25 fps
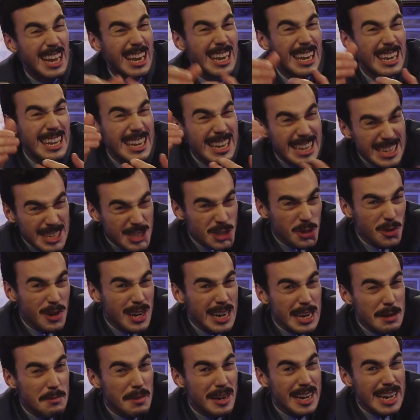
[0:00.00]

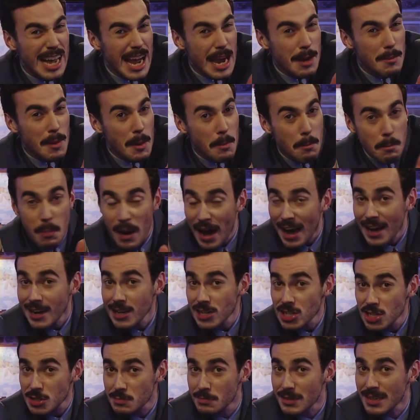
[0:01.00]
literally became a
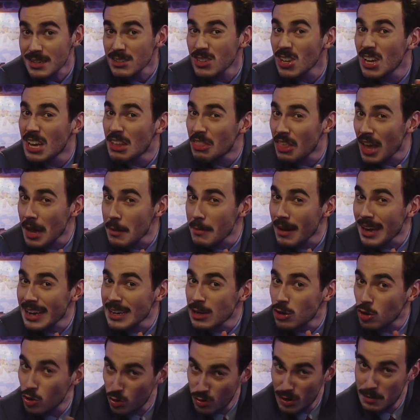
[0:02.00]
punishment they
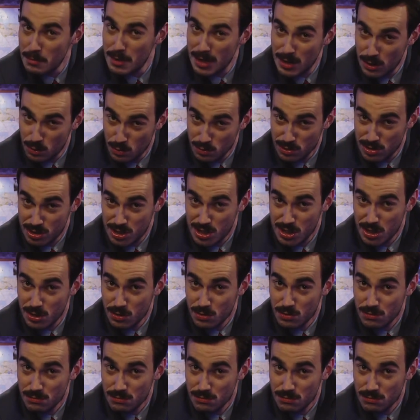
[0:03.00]
made criminals do.